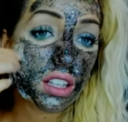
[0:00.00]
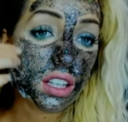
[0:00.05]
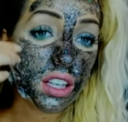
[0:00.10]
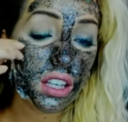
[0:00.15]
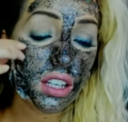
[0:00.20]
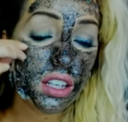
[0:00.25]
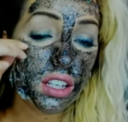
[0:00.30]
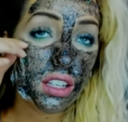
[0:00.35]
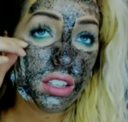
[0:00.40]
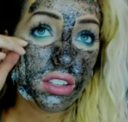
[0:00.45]

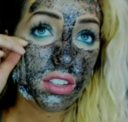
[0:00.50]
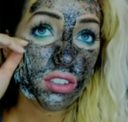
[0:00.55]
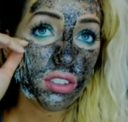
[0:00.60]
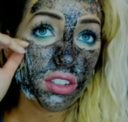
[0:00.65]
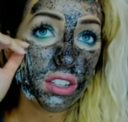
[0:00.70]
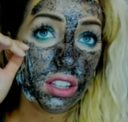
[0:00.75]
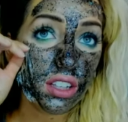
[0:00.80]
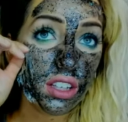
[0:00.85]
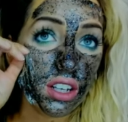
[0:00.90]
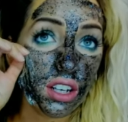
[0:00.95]
It doesn't
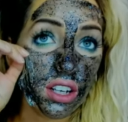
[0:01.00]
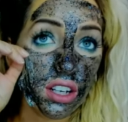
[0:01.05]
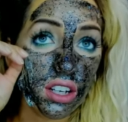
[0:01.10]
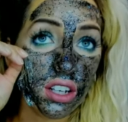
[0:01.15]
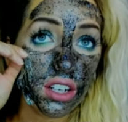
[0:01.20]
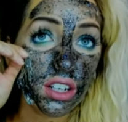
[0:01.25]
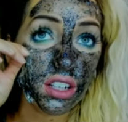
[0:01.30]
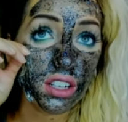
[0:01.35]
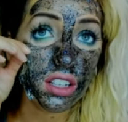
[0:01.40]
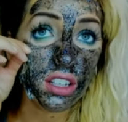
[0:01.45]
really
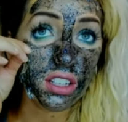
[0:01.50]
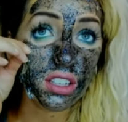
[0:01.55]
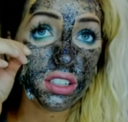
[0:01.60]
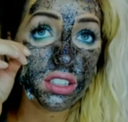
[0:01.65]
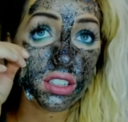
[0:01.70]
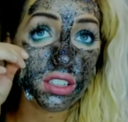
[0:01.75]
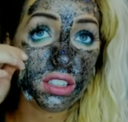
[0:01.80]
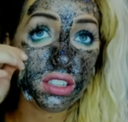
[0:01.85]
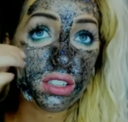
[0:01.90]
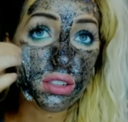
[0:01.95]
hurt. It
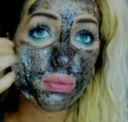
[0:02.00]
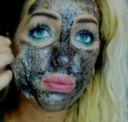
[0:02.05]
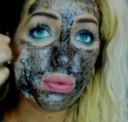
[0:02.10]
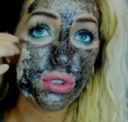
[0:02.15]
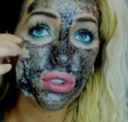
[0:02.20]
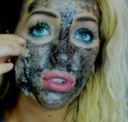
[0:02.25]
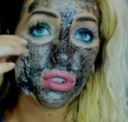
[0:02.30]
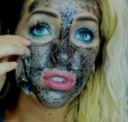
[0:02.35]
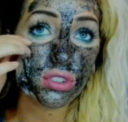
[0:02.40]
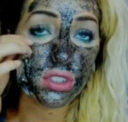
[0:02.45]
just
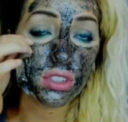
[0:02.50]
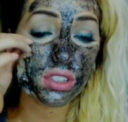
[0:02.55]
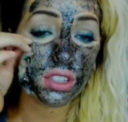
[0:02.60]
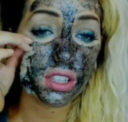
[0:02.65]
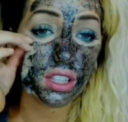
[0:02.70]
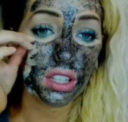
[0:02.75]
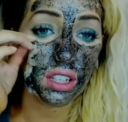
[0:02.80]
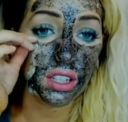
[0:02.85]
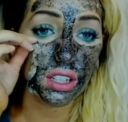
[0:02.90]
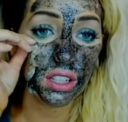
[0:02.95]
pulls your
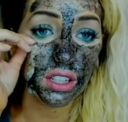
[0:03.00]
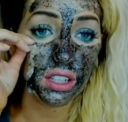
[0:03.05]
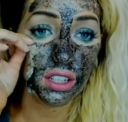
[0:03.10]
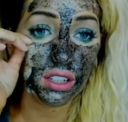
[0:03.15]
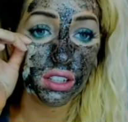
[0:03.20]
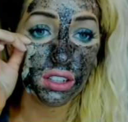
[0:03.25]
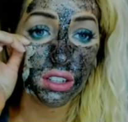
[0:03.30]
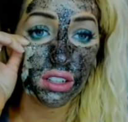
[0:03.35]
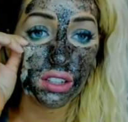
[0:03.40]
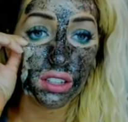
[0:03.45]
skin a
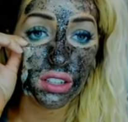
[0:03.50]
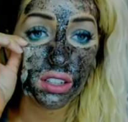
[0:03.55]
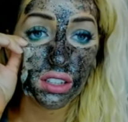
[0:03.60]
little.